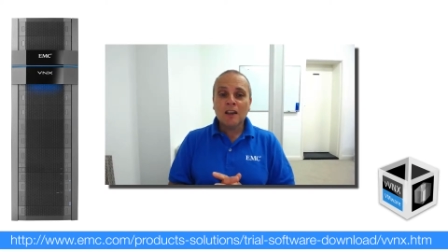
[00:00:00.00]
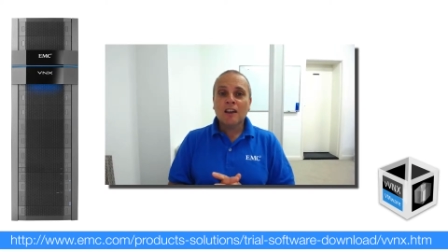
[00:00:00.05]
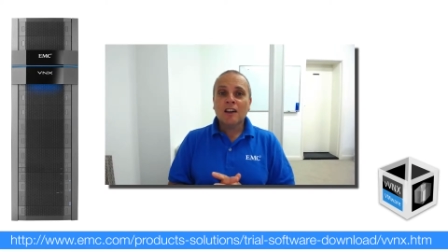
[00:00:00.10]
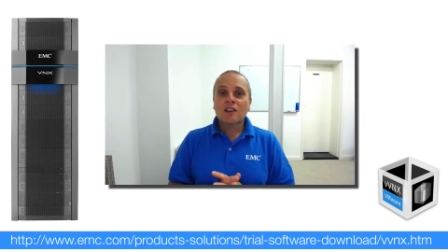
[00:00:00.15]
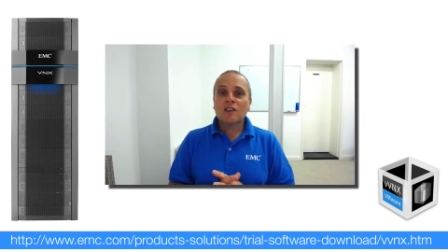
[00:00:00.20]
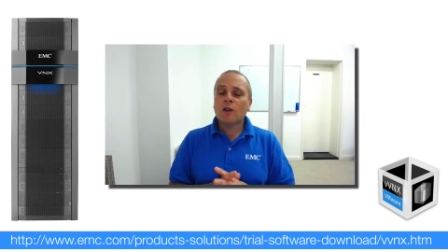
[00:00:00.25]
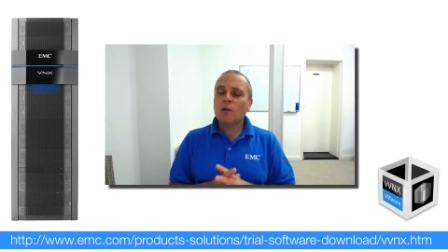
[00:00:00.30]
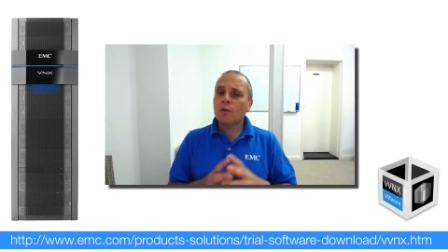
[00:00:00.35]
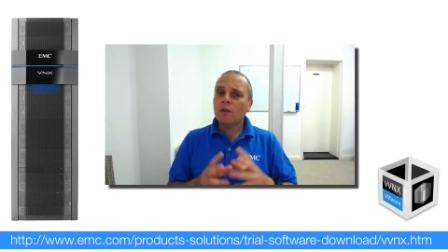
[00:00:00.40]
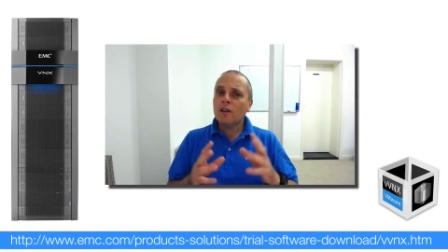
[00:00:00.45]

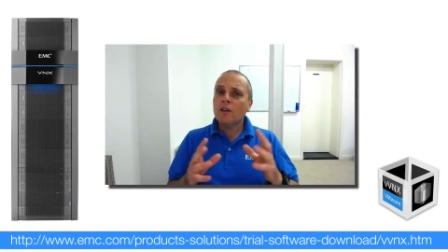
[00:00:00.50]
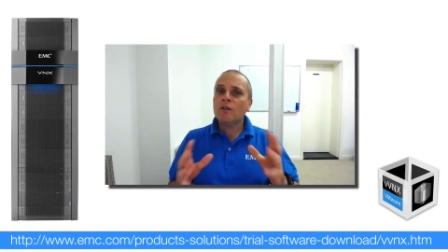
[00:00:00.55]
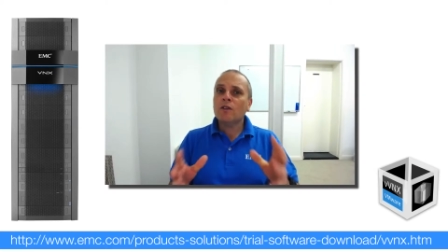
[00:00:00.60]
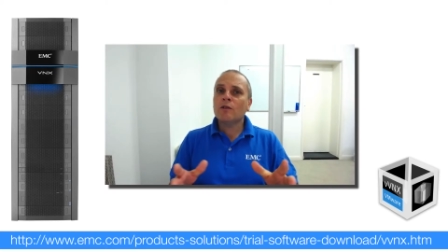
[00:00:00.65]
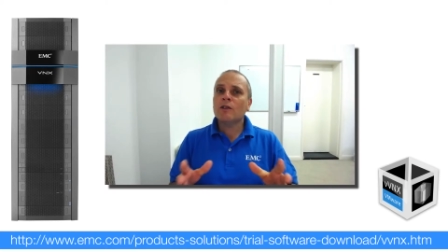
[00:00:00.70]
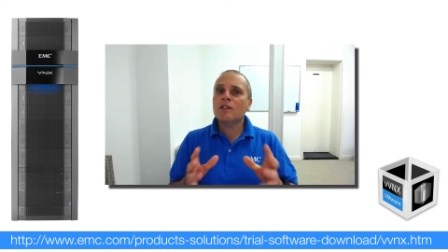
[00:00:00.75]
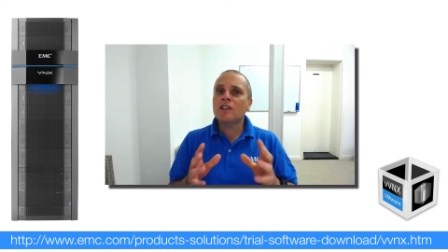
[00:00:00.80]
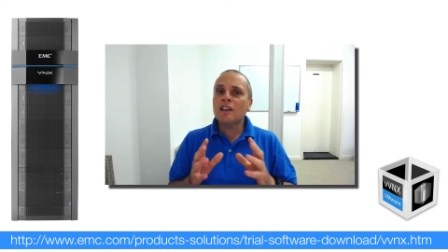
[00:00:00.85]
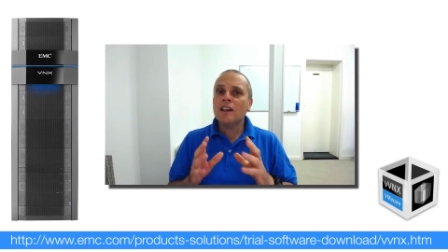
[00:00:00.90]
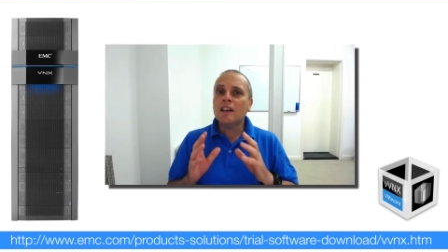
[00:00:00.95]
So, although there
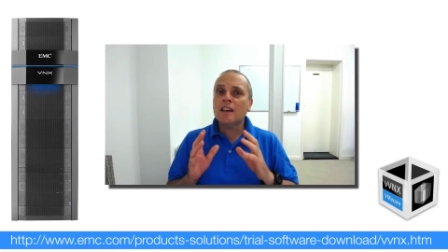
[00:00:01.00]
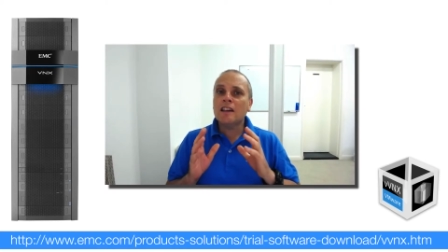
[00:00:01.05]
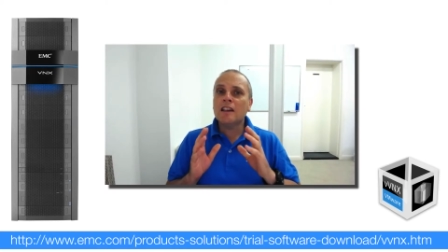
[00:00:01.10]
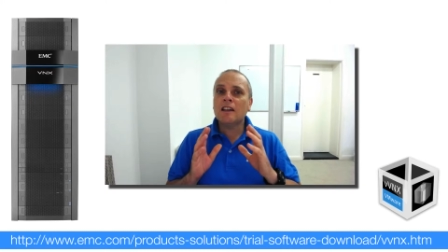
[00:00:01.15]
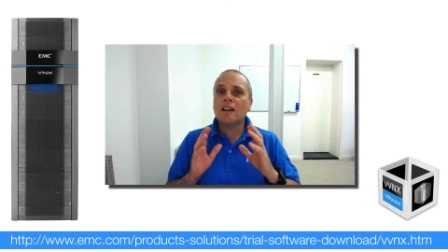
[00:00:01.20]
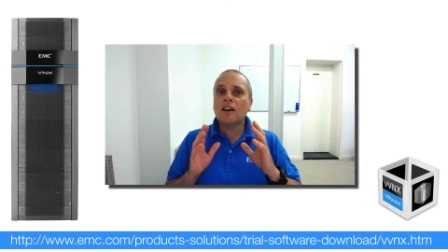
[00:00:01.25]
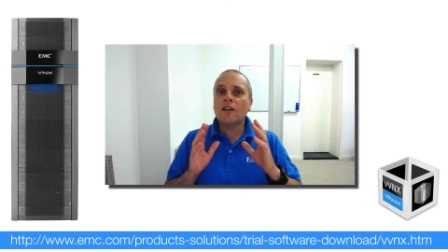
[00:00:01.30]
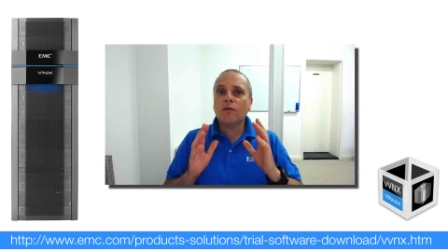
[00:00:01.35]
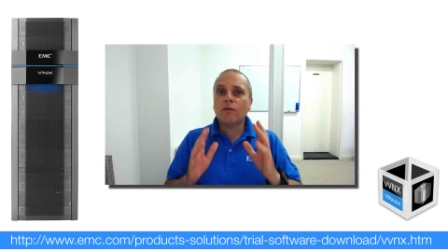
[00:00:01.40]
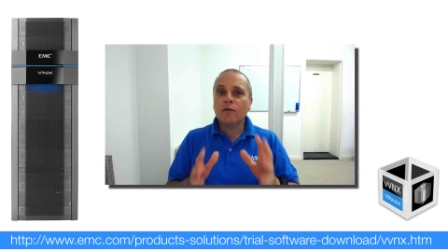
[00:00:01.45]
isn't
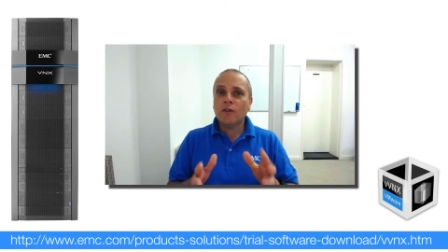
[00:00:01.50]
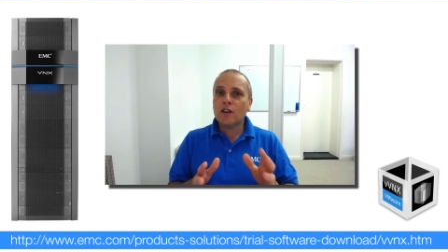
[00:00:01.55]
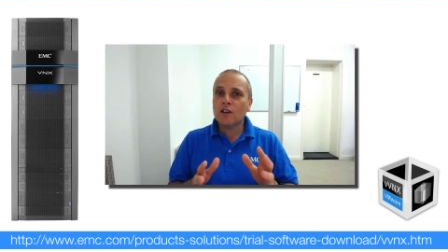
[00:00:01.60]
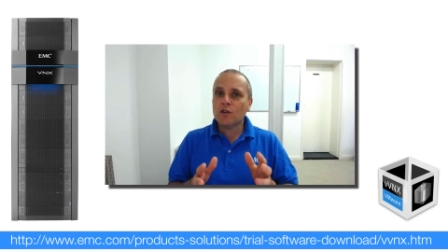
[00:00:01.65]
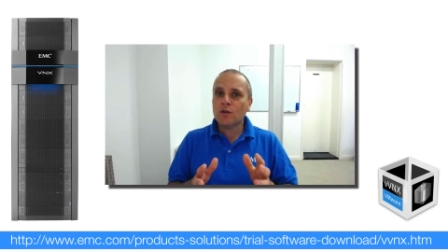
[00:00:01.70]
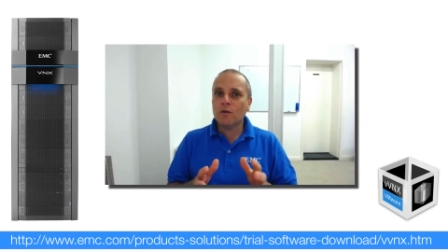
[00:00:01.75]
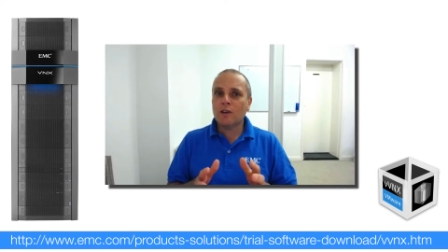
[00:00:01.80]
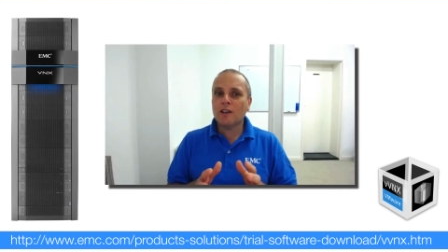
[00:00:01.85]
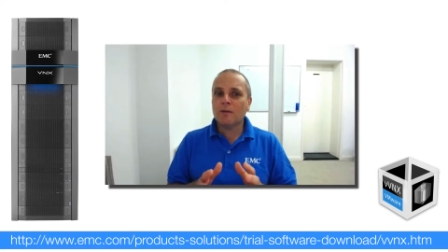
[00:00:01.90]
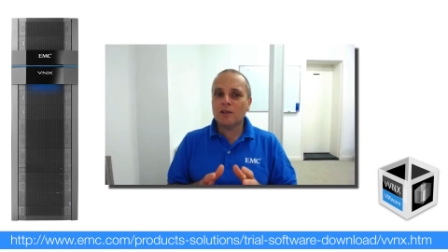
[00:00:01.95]
any
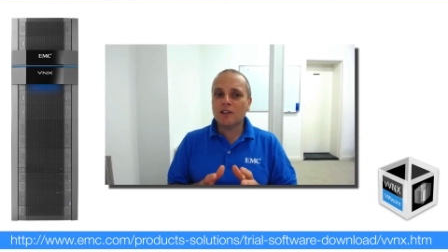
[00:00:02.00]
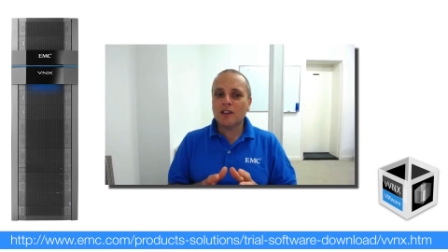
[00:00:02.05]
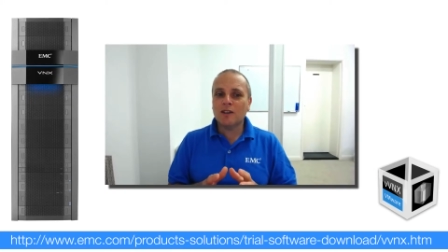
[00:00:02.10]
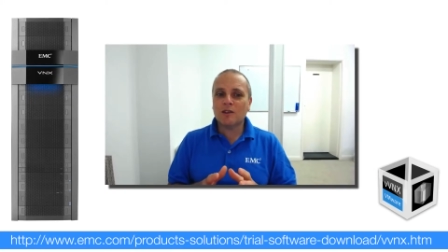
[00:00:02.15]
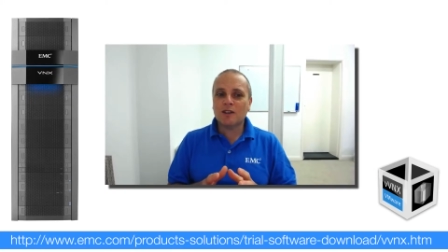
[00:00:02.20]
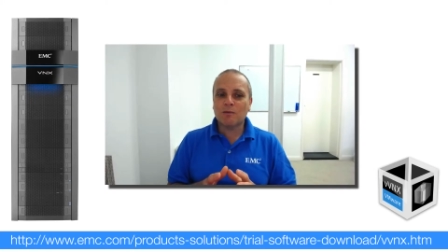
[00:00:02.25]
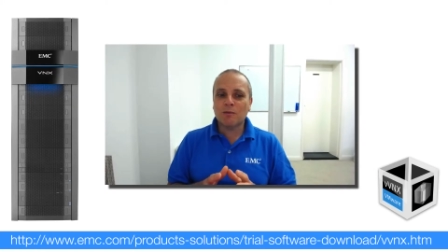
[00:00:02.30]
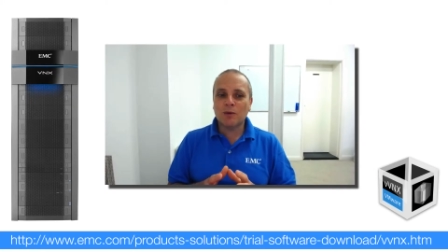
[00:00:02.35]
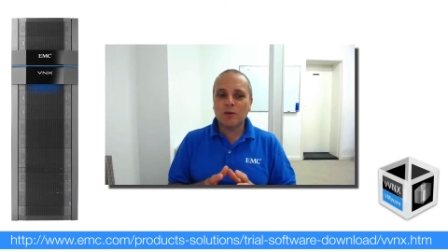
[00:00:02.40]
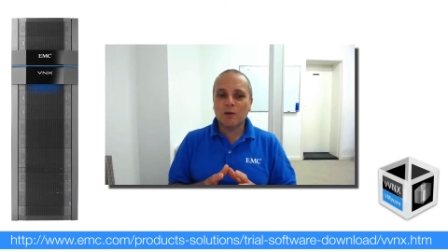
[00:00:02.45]
official EMC
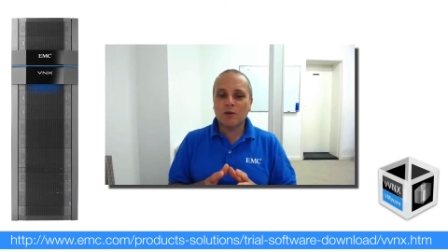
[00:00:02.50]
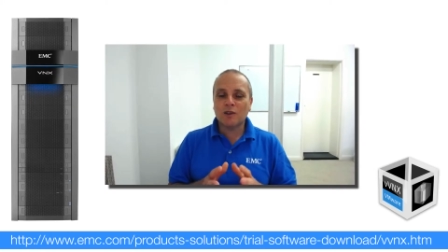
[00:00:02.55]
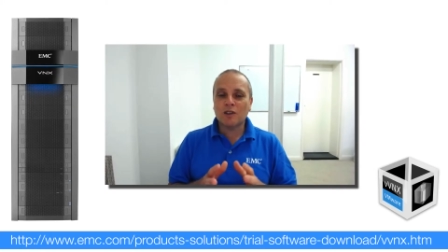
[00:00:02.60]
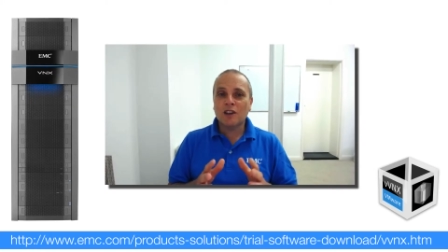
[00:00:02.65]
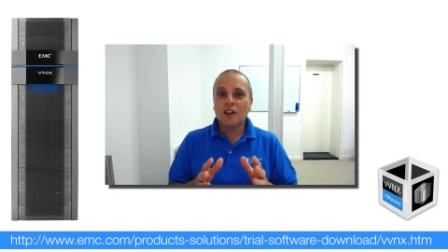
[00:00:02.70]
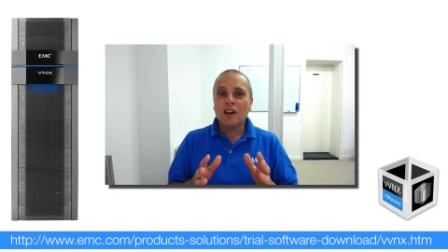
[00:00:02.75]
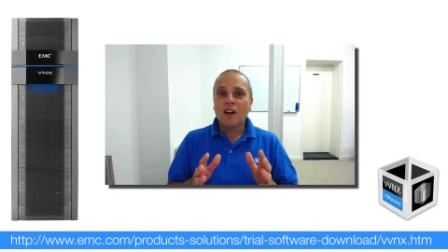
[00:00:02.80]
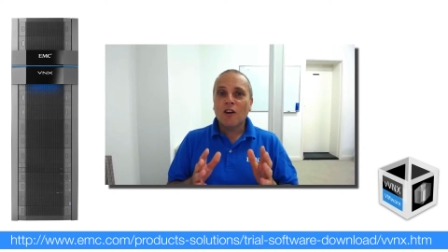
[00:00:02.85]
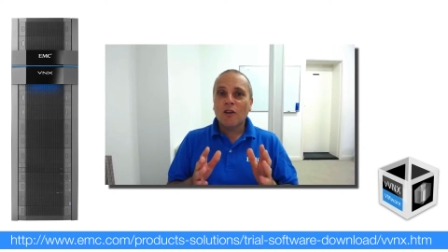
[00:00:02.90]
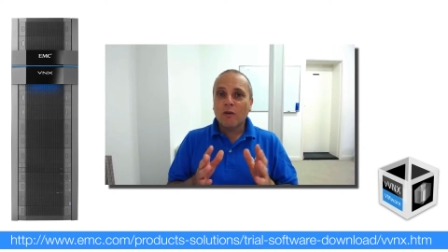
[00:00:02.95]
support
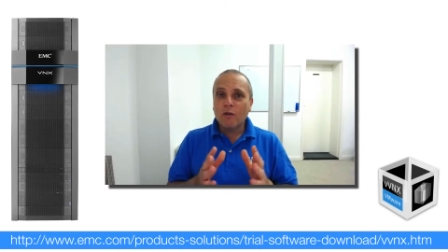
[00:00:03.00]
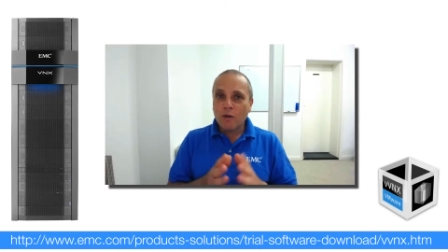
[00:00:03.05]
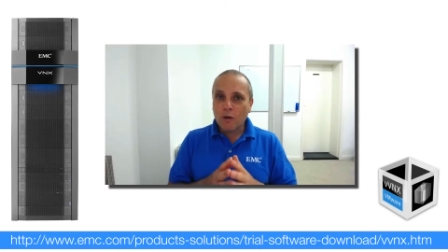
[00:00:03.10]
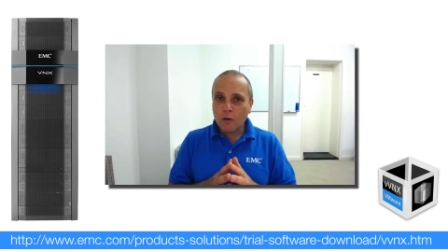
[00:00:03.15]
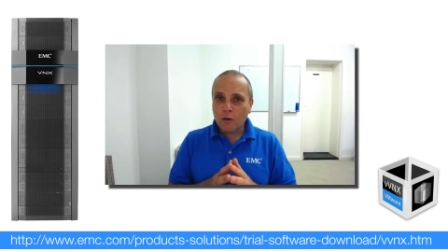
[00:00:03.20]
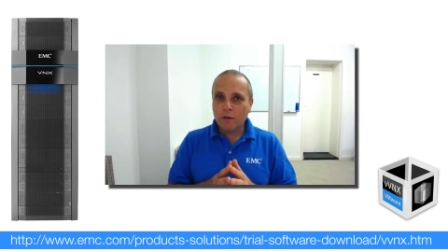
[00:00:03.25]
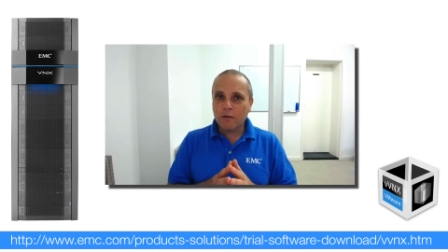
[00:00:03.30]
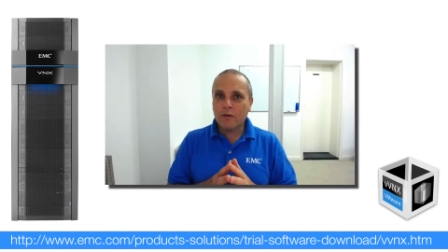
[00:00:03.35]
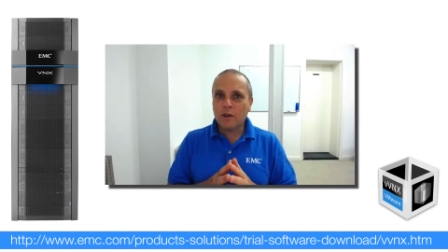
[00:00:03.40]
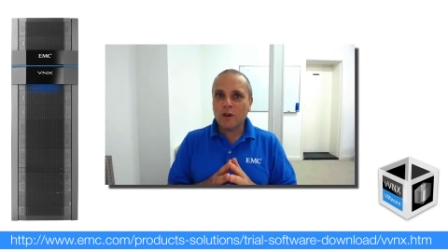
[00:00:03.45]

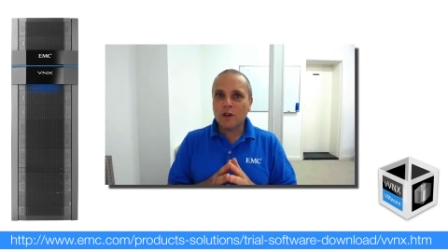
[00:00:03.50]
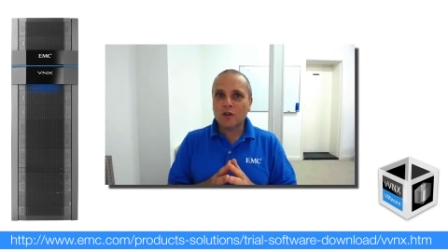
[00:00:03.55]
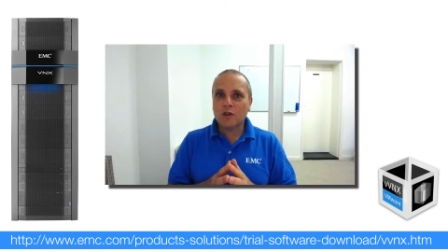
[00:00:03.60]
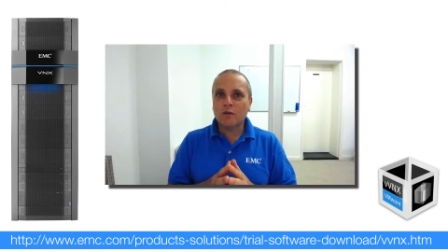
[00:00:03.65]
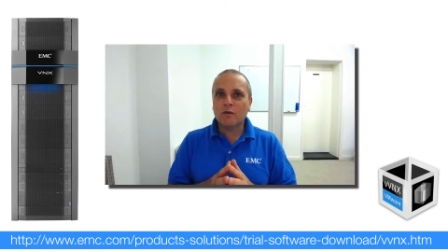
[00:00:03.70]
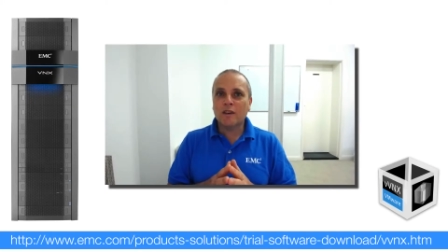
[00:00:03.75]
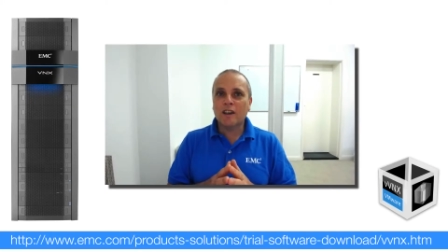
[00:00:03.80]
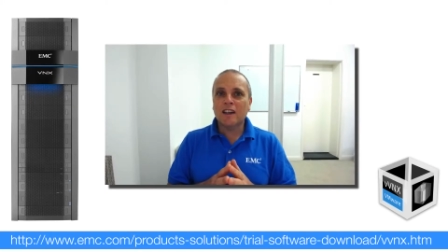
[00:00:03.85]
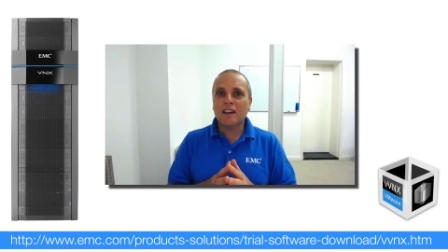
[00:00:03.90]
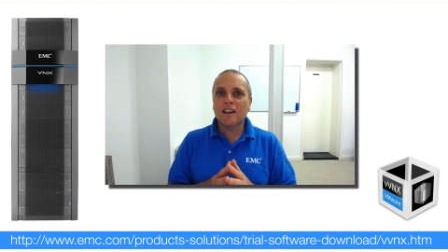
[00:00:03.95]
for the virtual
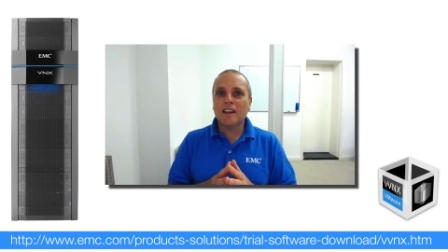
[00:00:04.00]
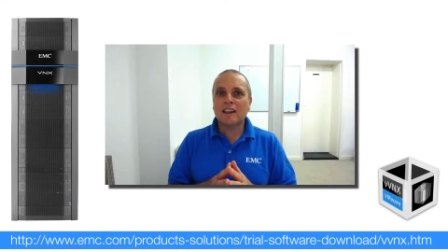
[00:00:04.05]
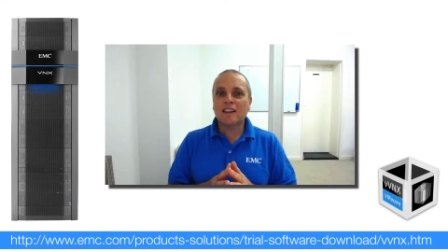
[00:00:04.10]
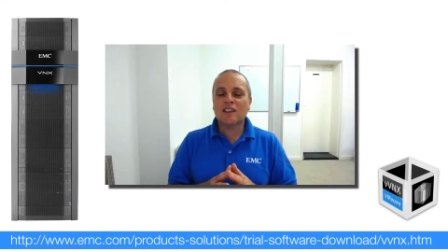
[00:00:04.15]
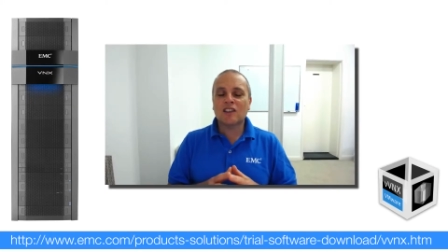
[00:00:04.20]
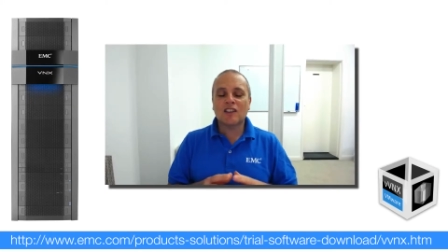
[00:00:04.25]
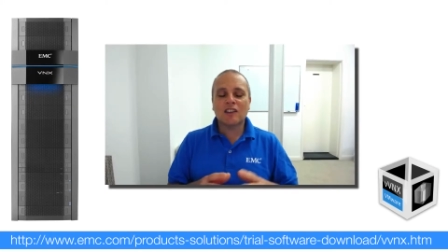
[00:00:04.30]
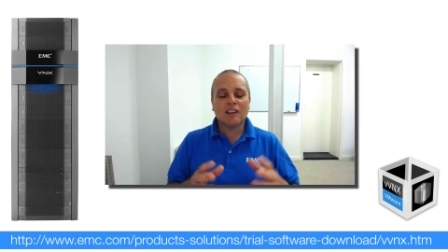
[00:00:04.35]
VNX,